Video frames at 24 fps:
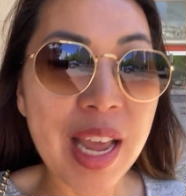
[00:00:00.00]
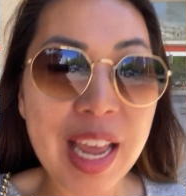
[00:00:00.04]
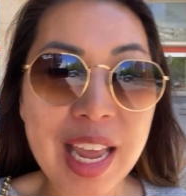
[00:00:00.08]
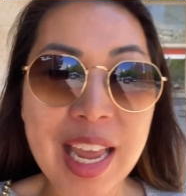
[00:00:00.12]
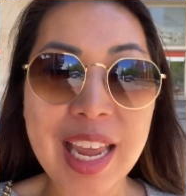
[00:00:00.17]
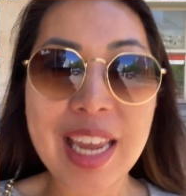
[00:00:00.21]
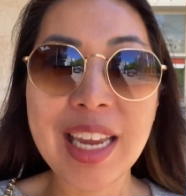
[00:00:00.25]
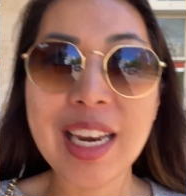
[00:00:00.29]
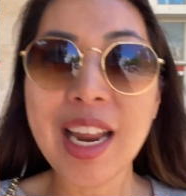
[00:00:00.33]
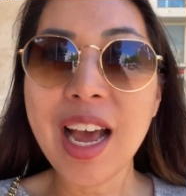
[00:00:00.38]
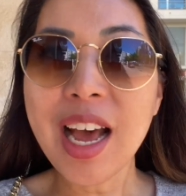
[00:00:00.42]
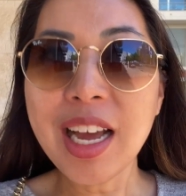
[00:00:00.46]

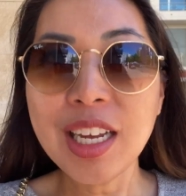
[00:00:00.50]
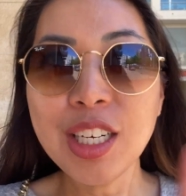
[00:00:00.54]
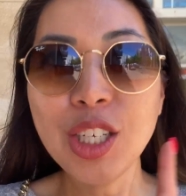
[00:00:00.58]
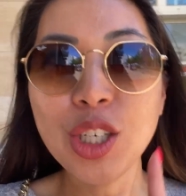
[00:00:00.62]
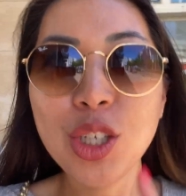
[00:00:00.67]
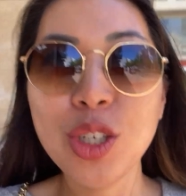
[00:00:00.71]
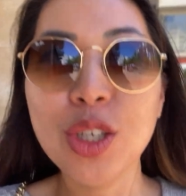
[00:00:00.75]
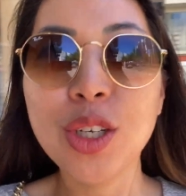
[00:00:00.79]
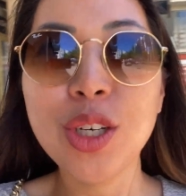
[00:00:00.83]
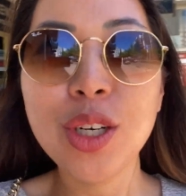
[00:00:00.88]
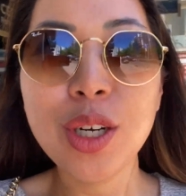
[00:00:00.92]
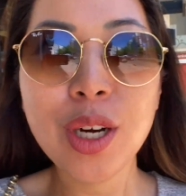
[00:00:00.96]
in
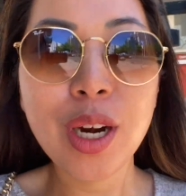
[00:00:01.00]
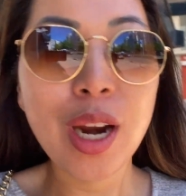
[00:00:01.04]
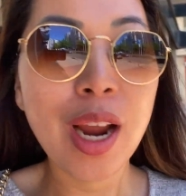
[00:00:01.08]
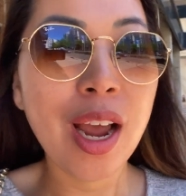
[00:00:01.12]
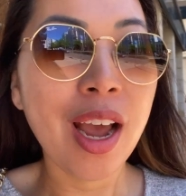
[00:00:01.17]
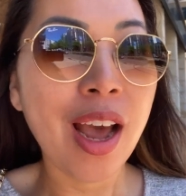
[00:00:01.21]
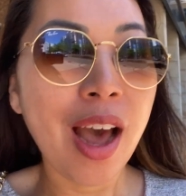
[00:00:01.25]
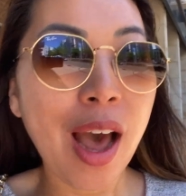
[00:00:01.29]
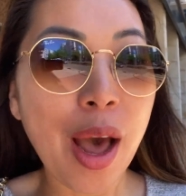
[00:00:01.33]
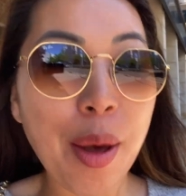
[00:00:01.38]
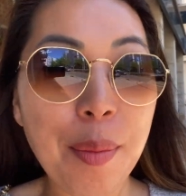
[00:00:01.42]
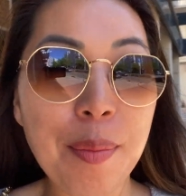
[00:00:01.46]
under
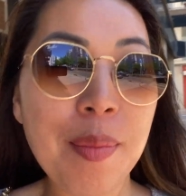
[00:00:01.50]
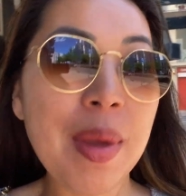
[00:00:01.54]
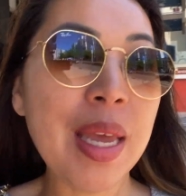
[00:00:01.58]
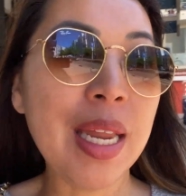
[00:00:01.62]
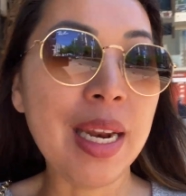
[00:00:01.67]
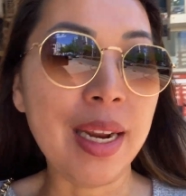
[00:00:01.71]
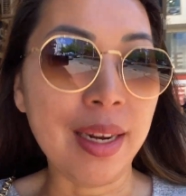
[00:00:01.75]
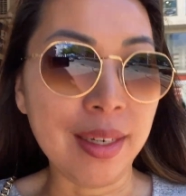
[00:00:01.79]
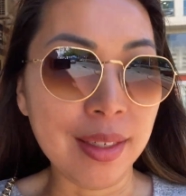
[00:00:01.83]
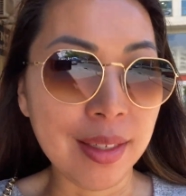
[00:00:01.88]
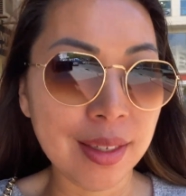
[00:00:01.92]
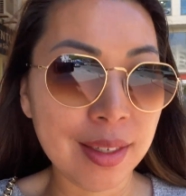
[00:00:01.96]
a
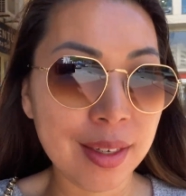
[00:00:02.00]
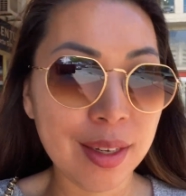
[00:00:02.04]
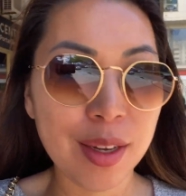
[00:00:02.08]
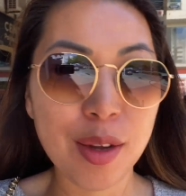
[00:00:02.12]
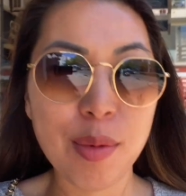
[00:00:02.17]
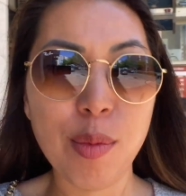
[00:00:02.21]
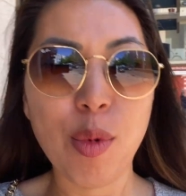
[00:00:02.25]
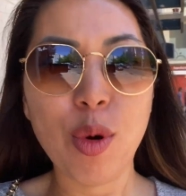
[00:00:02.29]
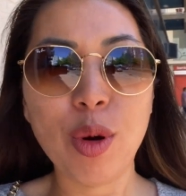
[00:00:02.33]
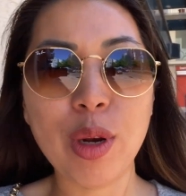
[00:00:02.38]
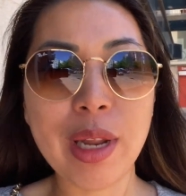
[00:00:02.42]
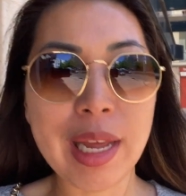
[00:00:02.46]
minute,
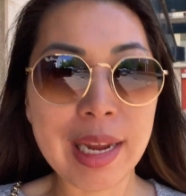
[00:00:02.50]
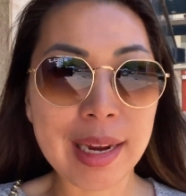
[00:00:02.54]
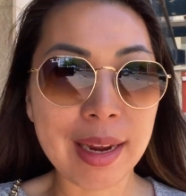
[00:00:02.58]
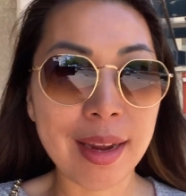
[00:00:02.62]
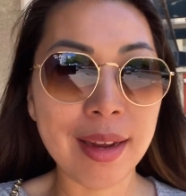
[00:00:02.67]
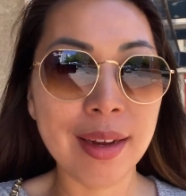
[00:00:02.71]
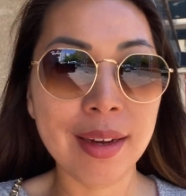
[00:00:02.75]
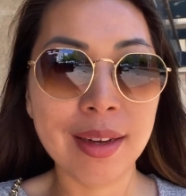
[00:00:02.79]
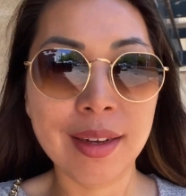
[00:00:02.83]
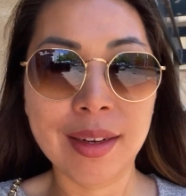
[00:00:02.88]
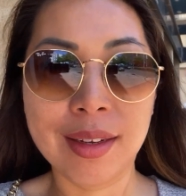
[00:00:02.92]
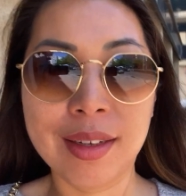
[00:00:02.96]
more like
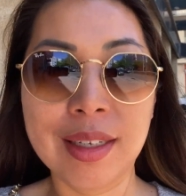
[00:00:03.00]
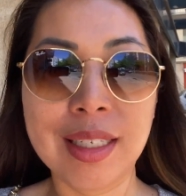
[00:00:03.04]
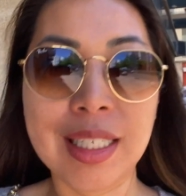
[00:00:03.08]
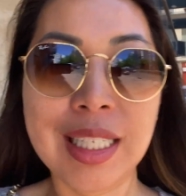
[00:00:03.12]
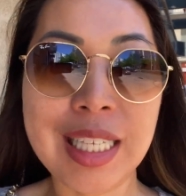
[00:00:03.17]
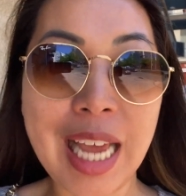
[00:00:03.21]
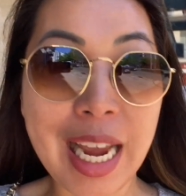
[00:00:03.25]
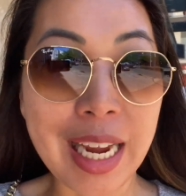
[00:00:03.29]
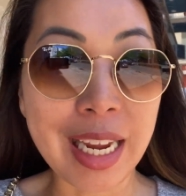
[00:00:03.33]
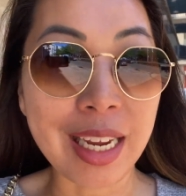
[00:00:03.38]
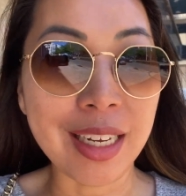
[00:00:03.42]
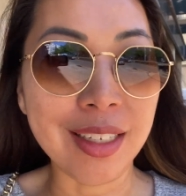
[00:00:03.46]

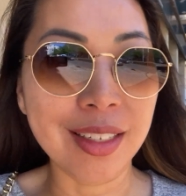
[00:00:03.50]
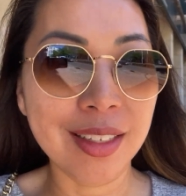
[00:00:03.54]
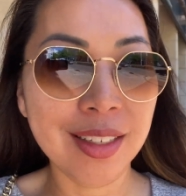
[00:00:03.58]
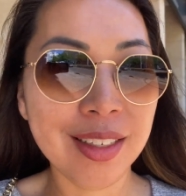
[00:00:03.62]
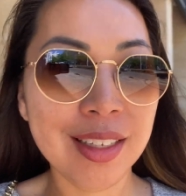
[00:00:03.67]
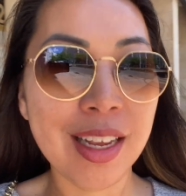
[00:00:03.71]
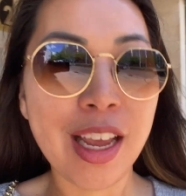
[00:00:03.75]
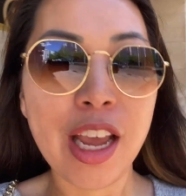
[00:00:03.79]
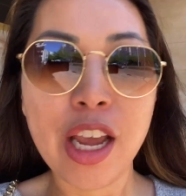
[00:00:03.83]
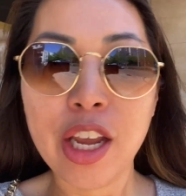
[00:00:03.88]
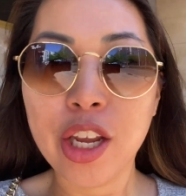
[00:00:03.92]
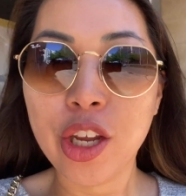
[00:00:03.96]
seconds,
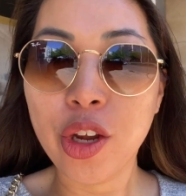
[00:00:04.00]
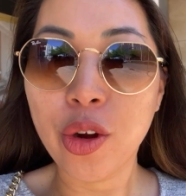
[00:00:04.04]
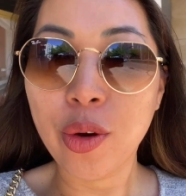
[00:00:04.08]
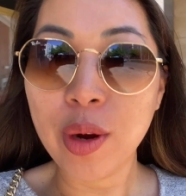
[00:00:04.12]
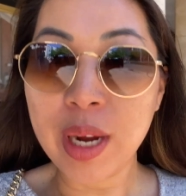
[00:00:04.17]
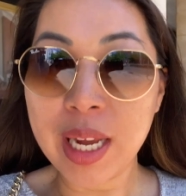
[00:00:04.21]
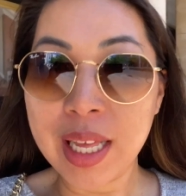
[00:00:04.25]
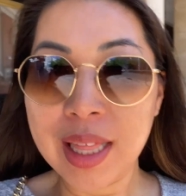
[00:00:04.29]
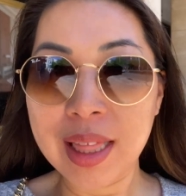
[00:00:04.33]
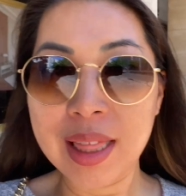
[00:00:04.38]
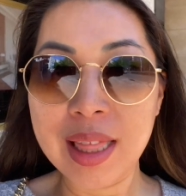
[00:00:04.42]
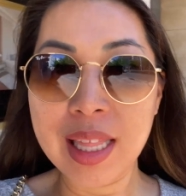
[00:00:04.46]
you're
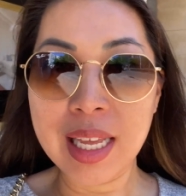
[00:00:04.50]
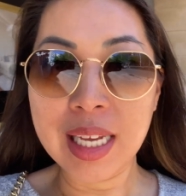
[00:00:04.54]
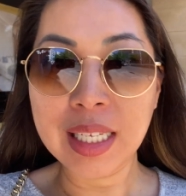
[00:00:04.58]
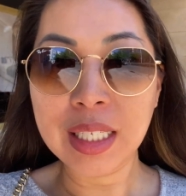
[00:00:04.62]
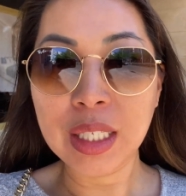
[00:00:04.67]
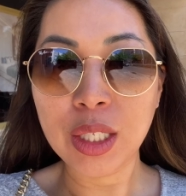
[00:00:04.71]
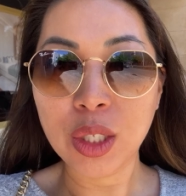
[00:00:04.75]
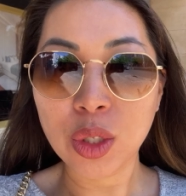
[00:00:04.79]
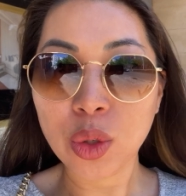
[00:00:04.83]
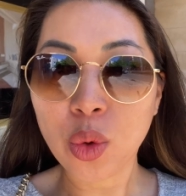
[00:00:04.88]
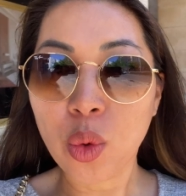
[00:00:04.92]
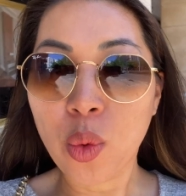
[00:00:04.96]
in
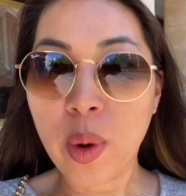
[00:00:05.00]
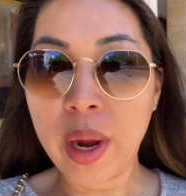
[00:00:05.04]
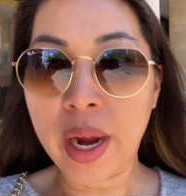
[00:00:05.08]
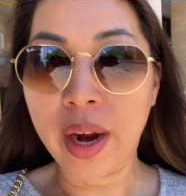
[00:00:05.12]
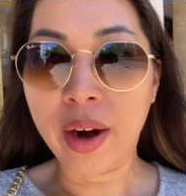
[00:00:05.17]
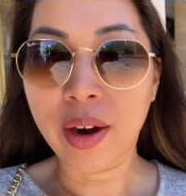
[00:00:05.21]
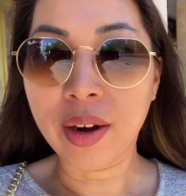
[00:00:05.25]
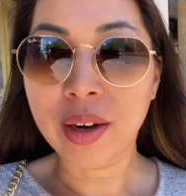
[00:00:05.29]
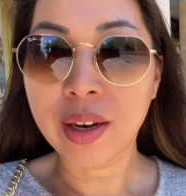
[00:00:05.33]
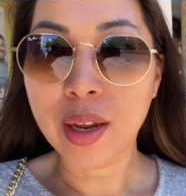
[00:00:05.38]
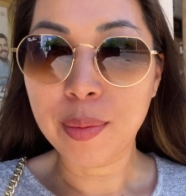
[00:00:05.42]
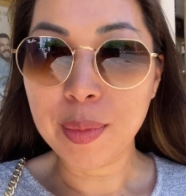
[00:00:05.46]
this
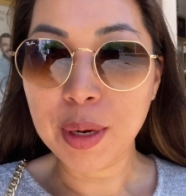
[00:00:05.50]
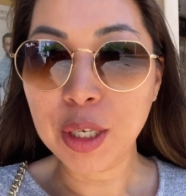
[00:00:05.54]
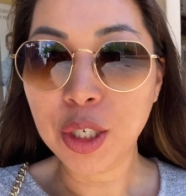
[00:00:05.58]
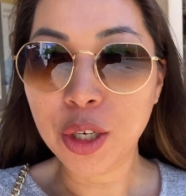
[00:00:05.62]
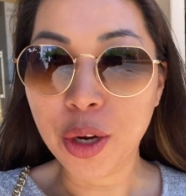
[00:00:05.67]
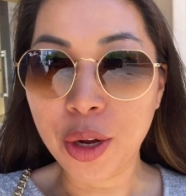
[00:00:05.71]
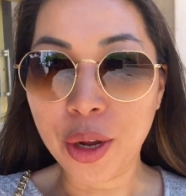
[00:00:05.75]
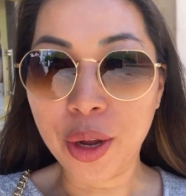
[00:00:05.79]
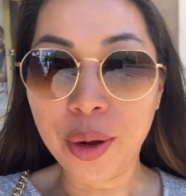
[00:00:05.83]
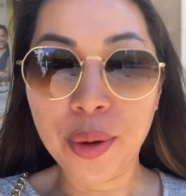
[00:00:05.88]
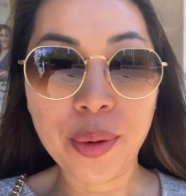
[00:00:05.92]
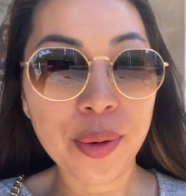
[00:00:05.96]
square. Let me show
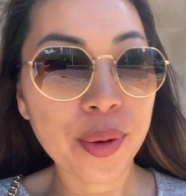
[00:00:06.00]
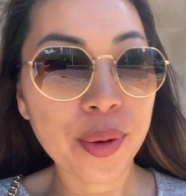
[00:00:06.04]
you.